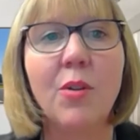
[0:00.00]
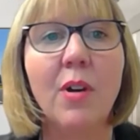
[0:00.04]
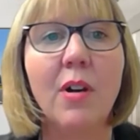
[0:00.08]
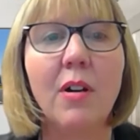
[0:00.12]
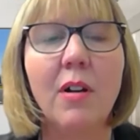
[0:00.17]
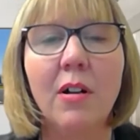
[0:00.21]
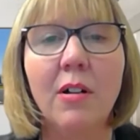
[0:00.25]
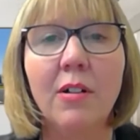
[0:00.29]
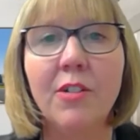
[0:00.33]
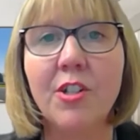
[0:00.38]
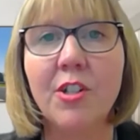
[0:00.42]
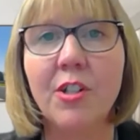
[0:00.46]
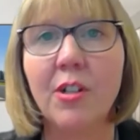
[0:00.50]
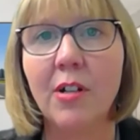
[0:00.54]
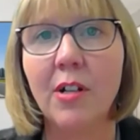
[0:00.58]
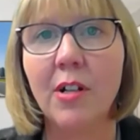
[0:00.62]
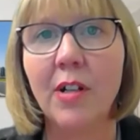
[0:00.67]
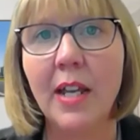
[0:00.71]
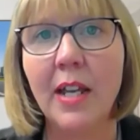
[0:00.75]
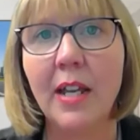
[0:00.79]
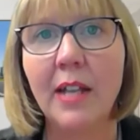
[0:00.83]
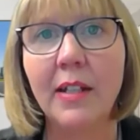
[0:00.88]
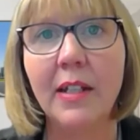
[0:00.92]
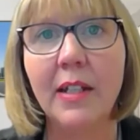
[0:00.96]
our culture
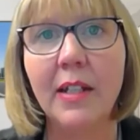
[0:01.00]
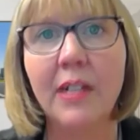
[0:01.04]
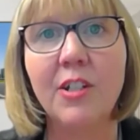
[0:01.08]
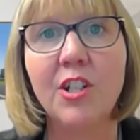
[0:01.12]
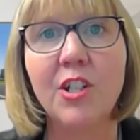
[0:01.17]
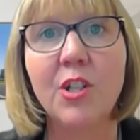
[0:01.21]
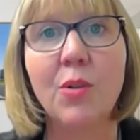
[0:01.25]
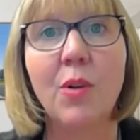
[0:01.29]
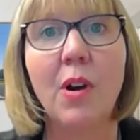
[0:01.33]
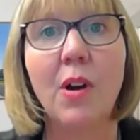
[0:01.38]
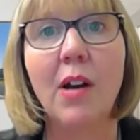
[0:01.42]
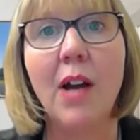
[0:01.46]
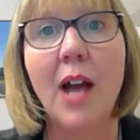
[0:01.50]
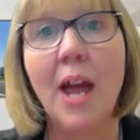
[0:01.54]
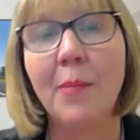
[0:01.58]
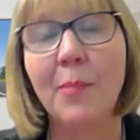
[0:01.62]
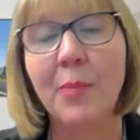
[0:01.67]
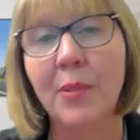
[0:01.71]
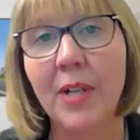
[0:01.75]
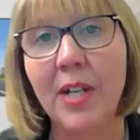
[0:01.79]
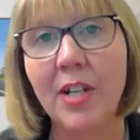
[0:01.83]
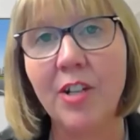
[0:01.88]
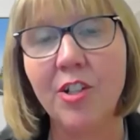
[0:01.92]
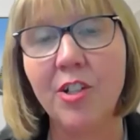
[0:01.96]
and into our
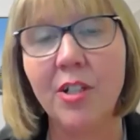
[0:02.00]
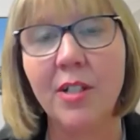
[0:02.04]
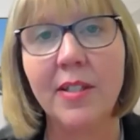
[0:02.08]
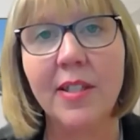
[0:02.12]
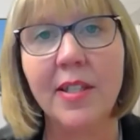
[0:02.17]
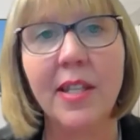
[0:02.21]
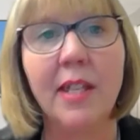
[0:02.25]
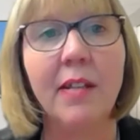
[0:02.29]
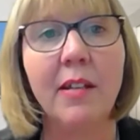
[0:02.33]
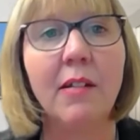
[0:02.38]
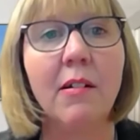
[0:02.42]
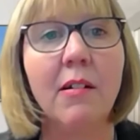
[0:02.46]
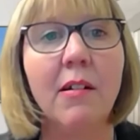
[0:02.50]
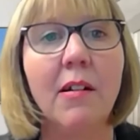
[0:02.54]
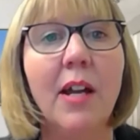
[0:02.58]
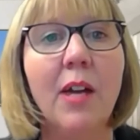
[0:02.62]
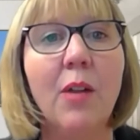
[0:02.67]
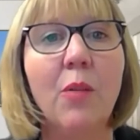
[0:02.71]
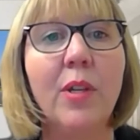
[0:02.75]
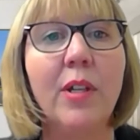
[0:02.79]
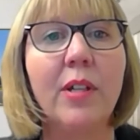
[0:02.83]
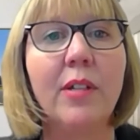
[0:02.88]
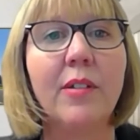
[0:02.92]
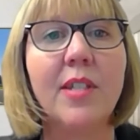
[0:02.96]
operations here
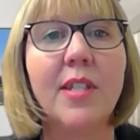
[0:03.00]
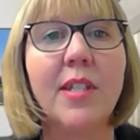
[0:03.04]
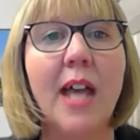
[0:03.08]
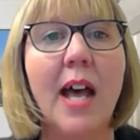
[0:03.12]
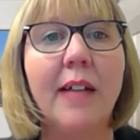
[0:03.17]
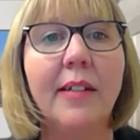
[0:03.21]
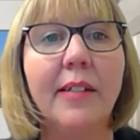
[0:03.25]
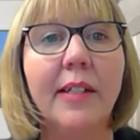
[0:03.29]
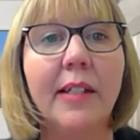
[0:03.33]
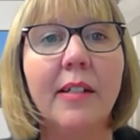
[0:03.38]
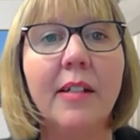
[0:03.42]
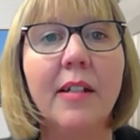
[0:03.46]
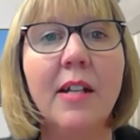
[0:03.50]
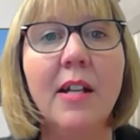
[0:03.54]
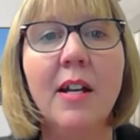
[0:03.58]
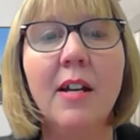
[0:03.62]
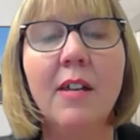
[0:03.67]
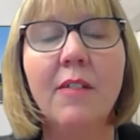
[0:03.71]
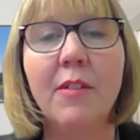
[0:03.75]
at Wheels Donlen.